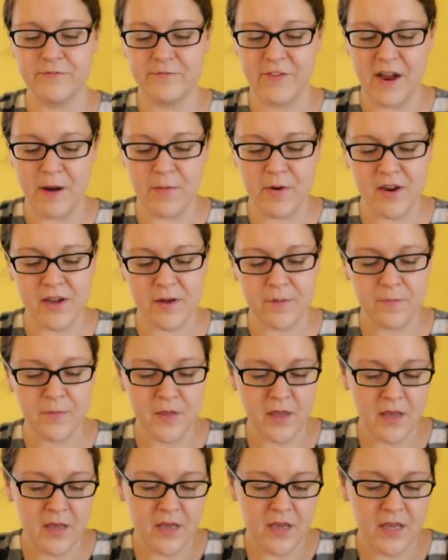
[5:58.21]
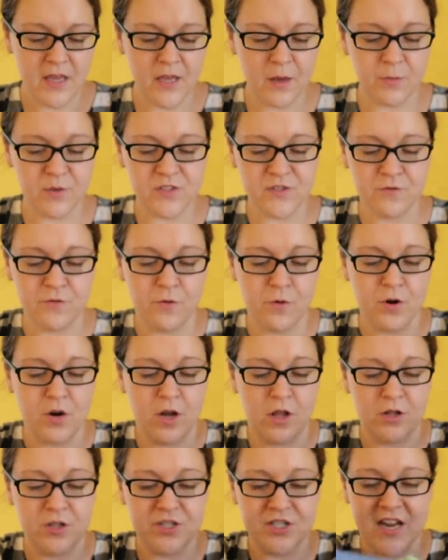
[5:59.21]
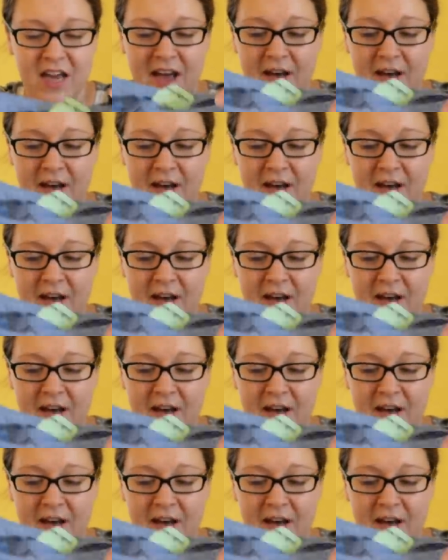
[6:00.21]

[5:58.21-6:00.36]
fabric. It was $4 and